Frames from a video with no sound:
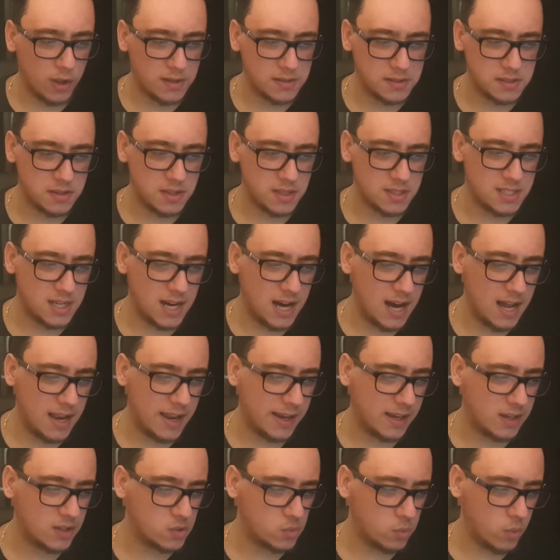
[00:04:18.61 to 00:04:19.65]
Into the
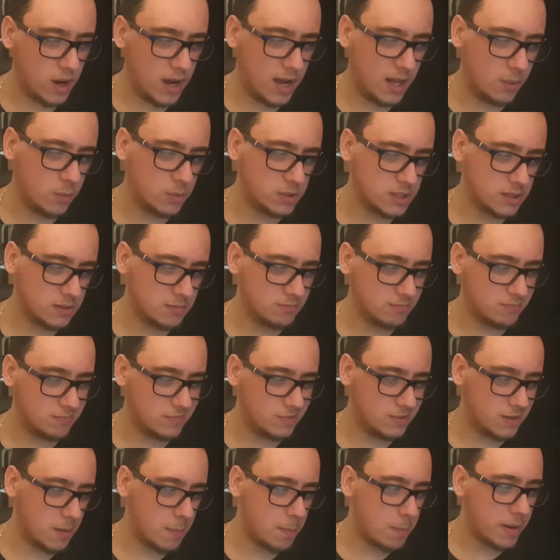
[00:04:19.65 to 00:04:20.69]
Dalek as well was a
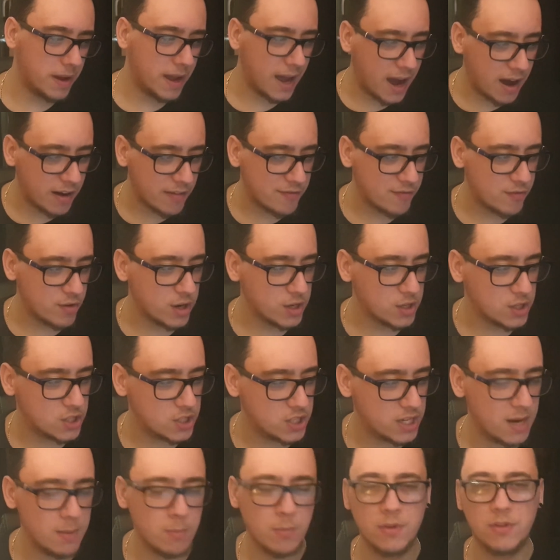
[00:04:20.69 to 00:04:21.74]
bit average.
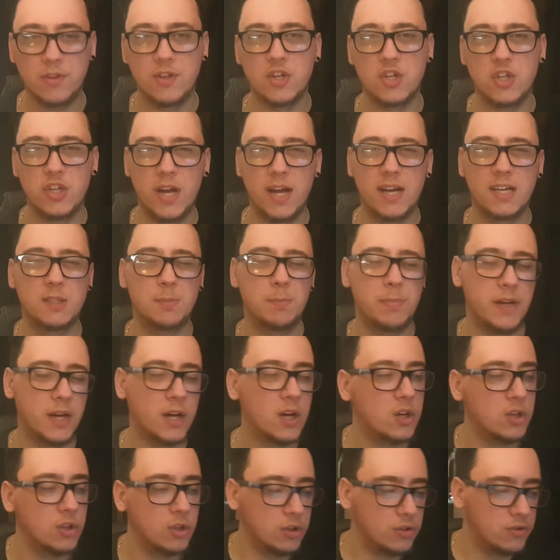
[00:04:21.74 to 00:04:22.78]
Same with the Shakespeare
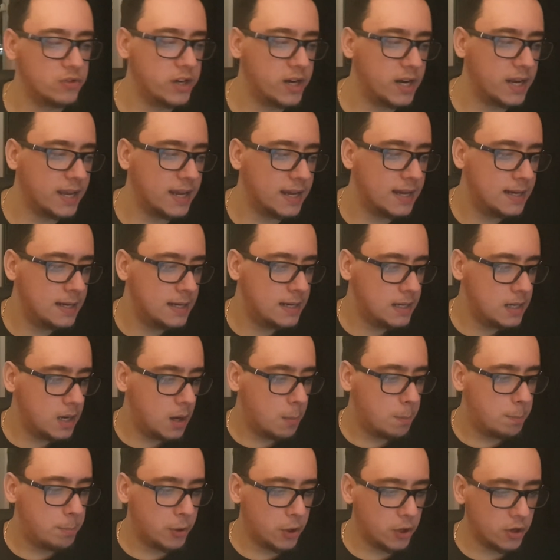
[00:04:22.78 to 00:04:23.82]
Code, really.
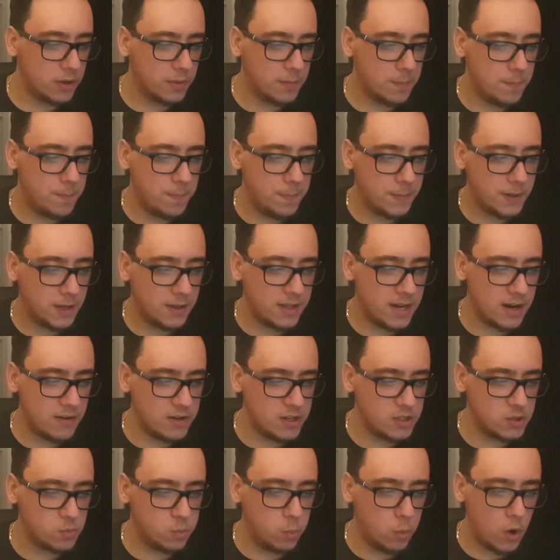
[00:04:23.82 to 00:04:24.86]
But there
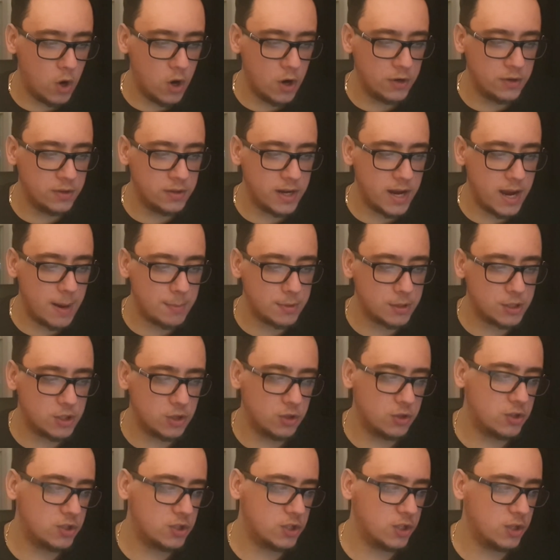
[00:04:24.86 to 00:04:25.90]
is one
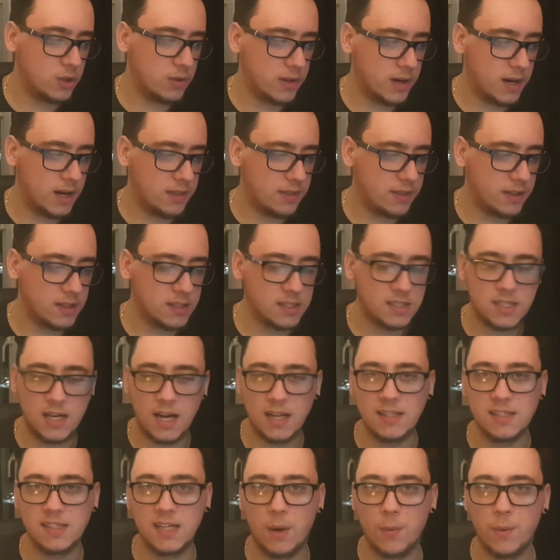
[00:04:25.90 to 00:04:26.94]
episode 2 that I think
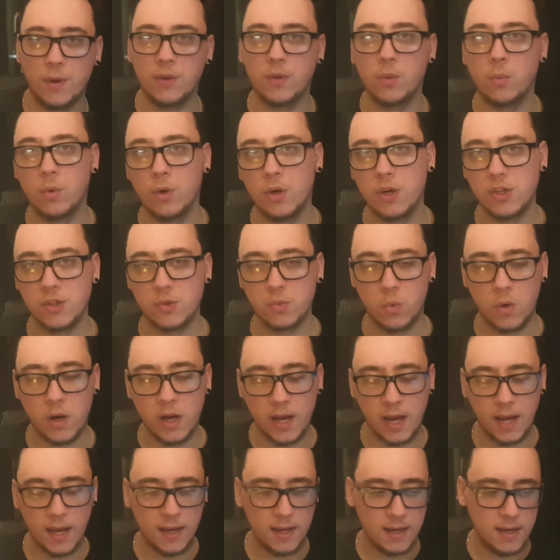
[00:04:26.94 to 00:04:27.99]
stands out in the worst
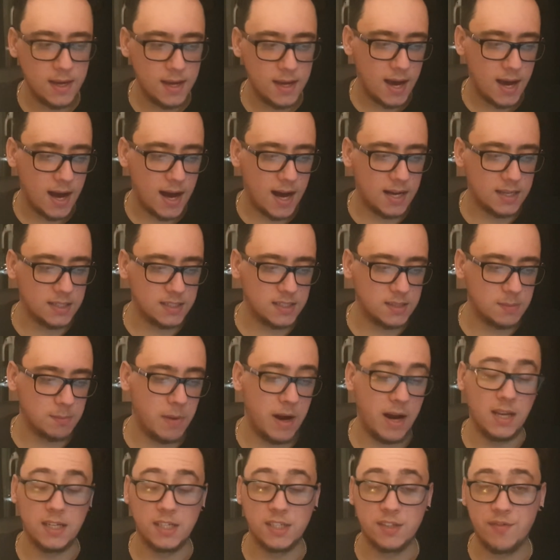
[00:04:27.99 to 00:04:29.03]
way as
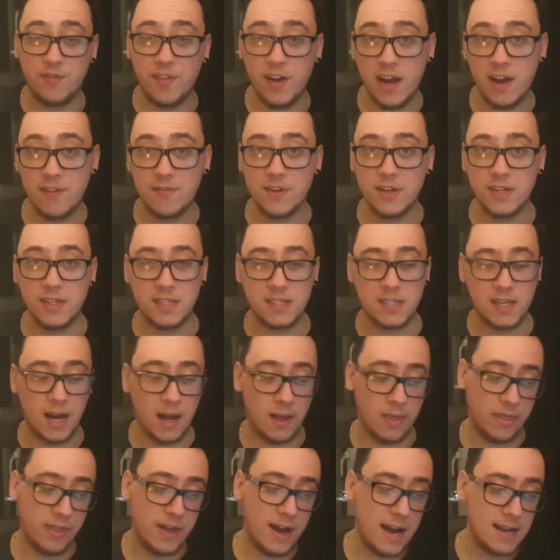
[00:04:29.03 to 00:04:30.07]
my least favourite,
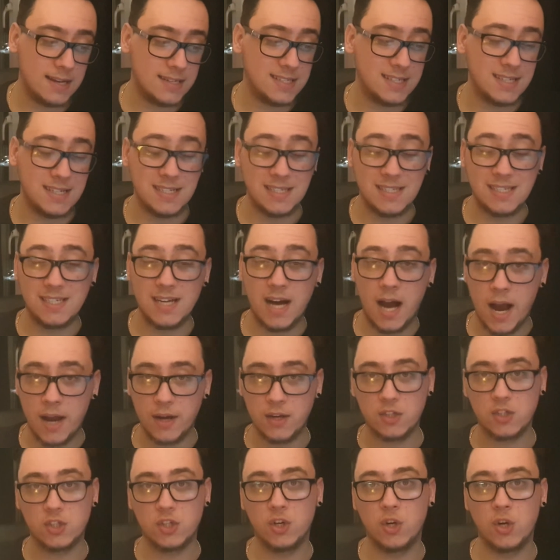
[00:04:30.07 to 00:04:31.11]
and that is
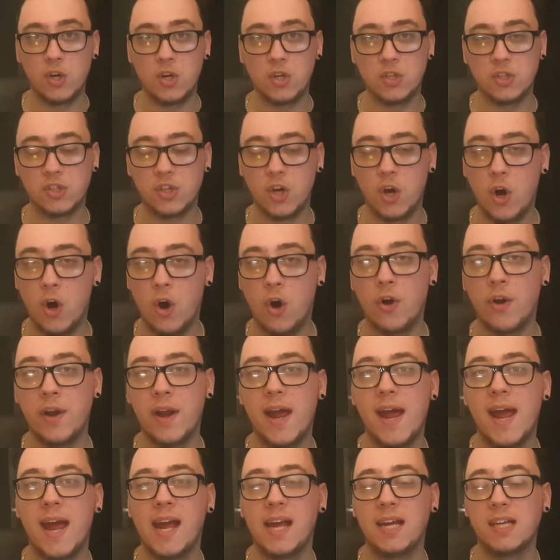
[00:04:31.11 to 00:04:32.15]
Dinosaurs on
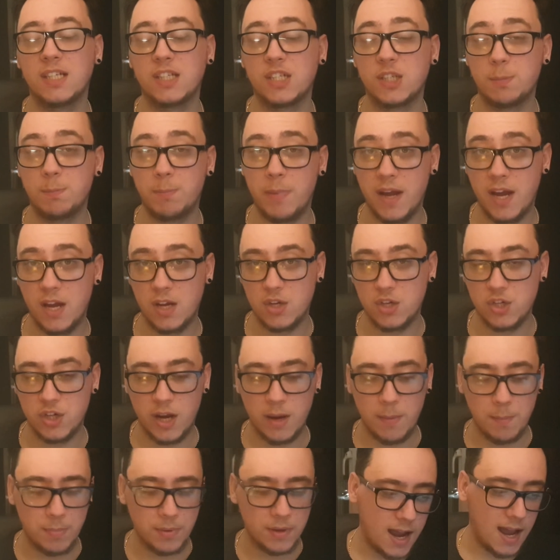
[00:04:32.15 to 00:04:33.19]
a
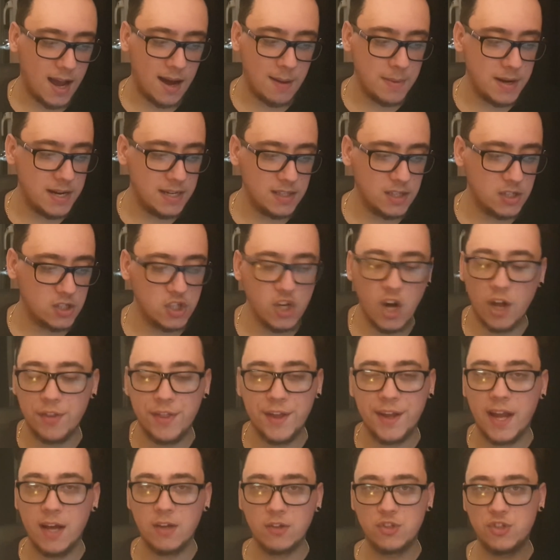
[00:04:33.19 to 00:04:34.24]
Spaceship. I mean, there's
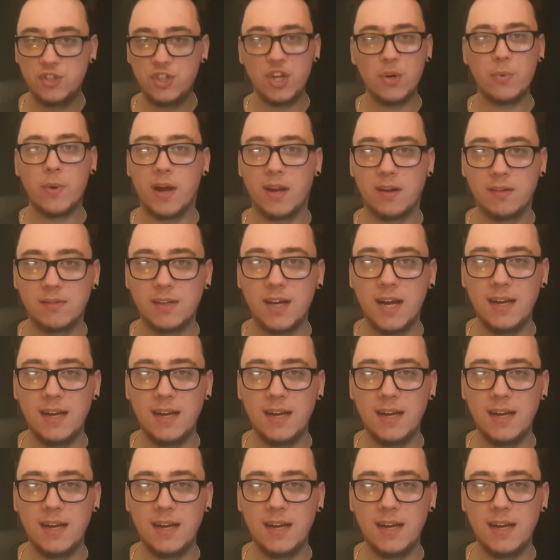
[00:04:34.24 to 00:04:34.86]
nothing else to it.